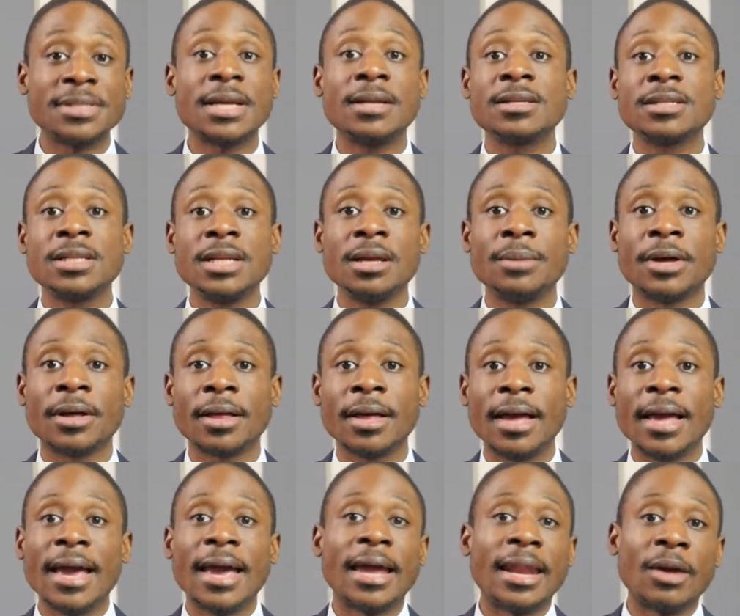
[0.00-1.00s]
Send us an email
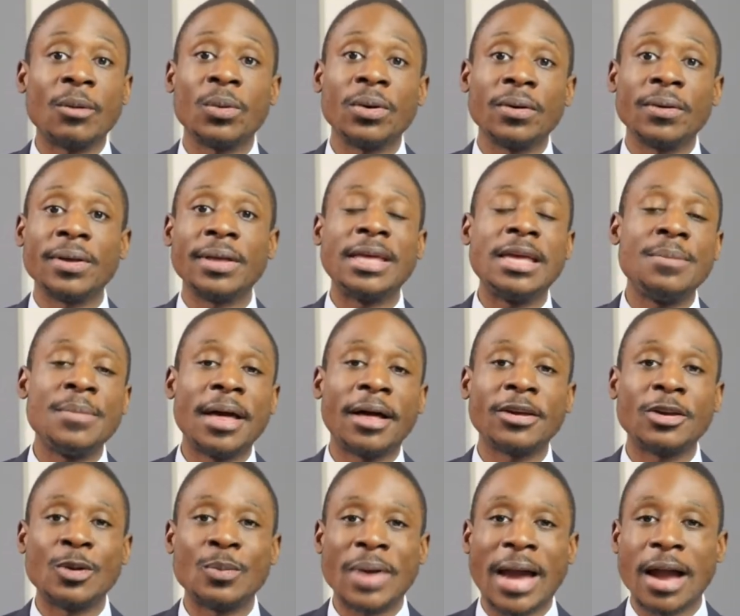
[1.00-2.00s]
and I will
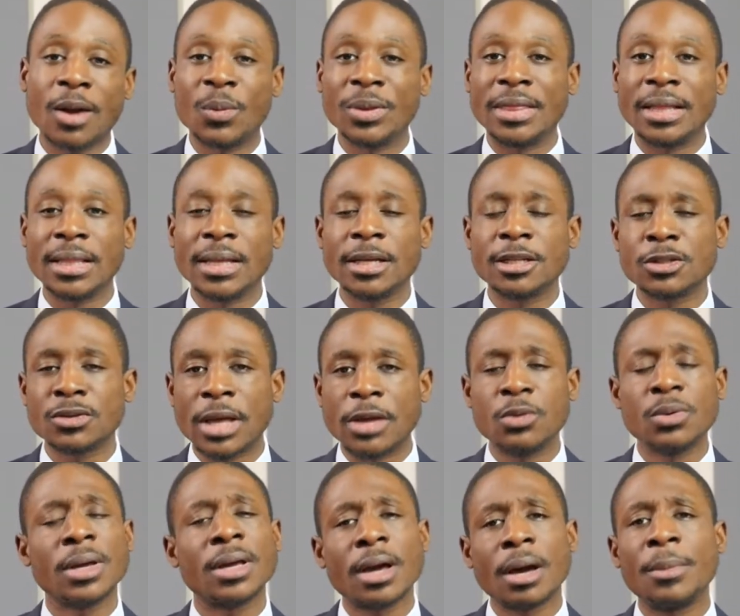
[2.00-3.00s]
email you back with the link so
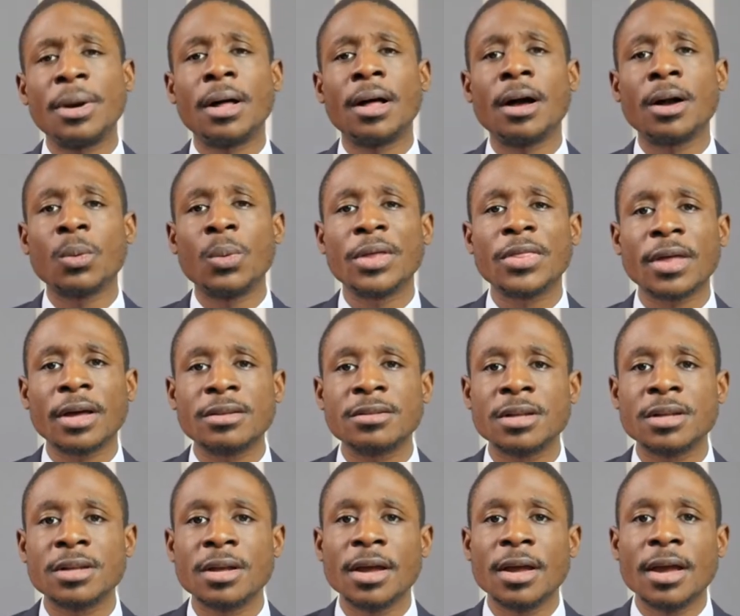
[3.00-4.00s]
that you can come along with
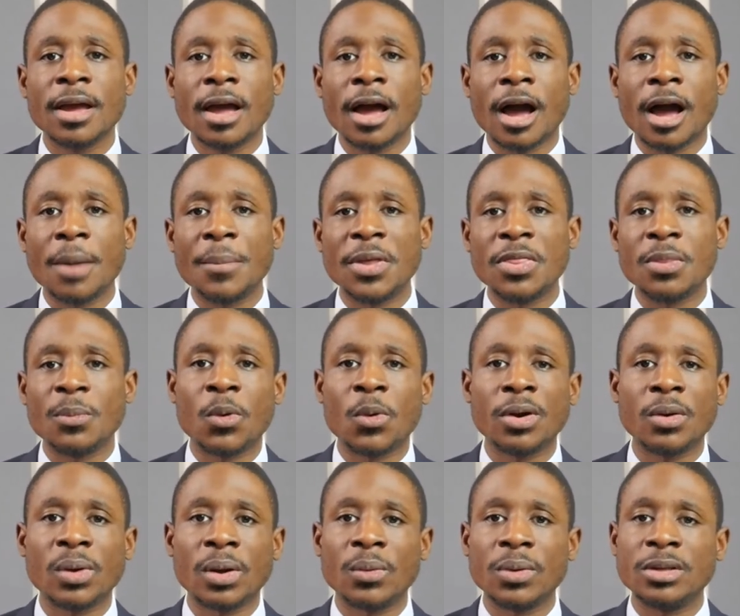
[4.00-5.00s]
us in the
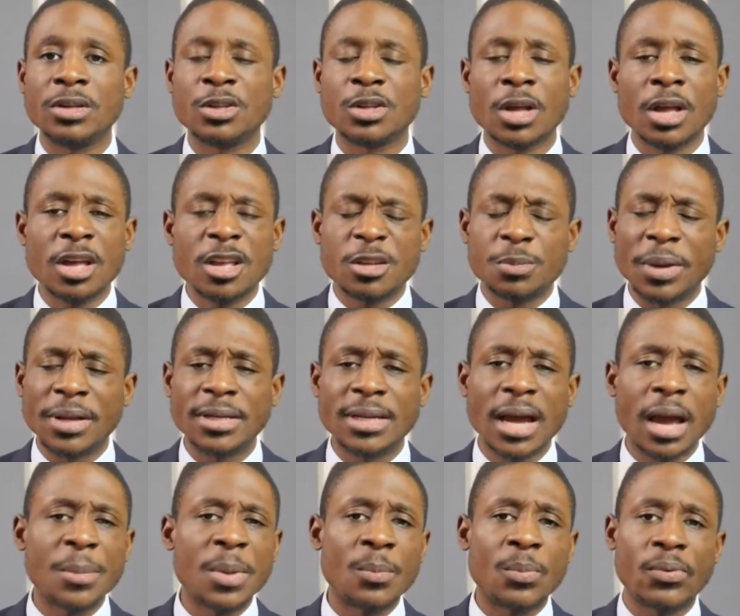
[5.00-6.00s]
morning, where we just spend
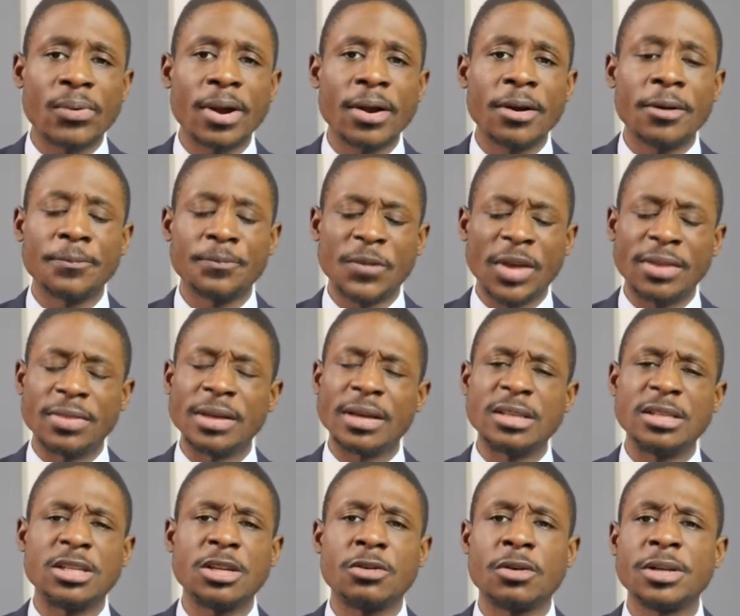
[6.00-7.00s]
time in prayer and the
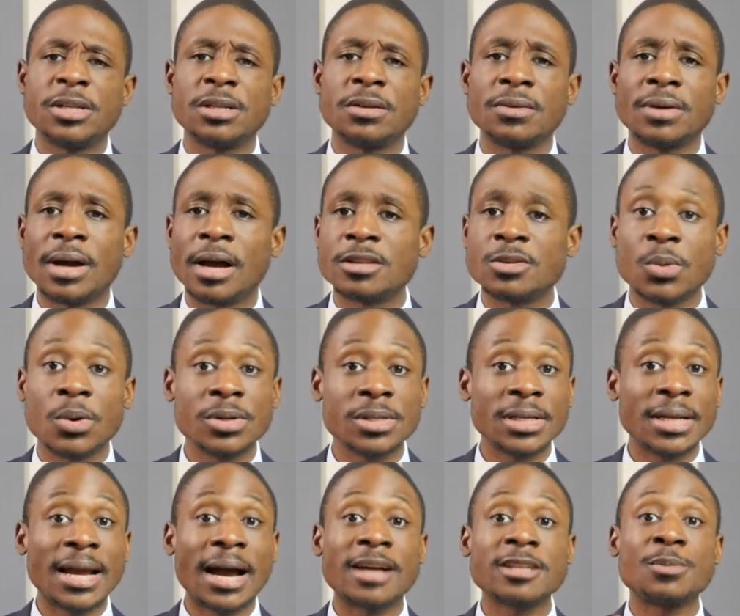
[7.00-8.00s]
consideration of God's words
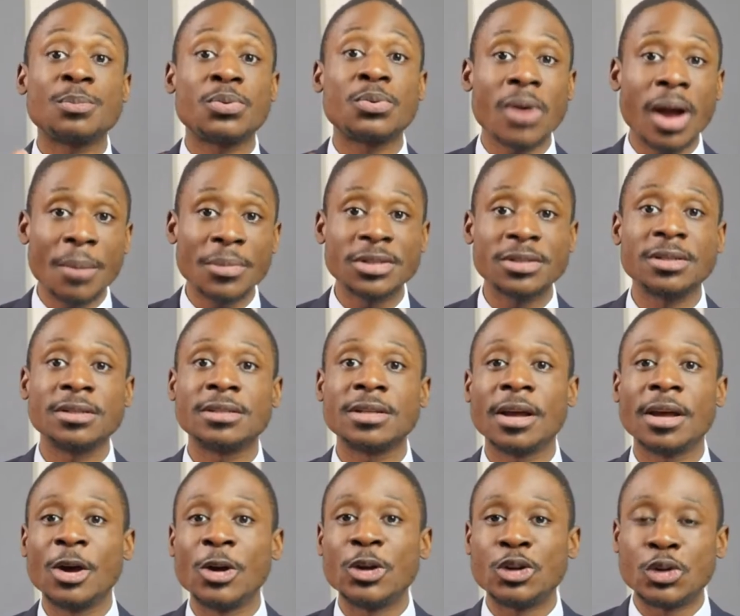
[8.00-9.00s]
and God's promises
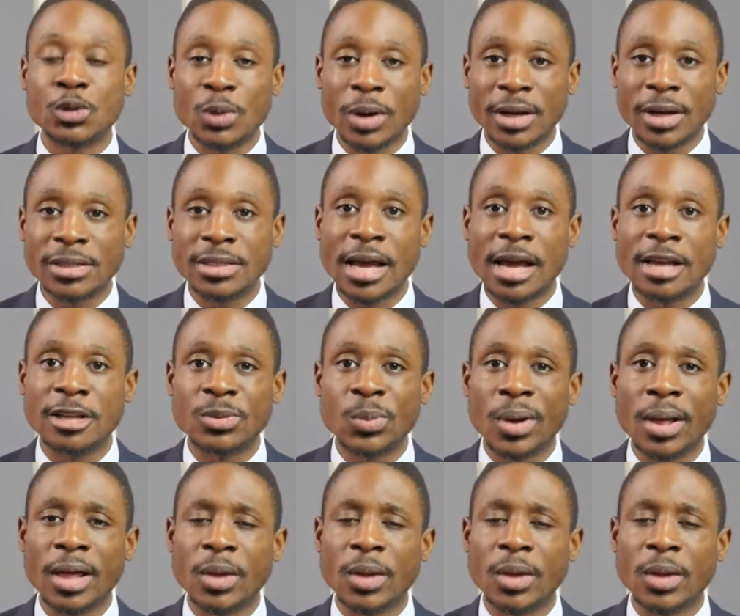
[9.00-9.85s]
to us as well.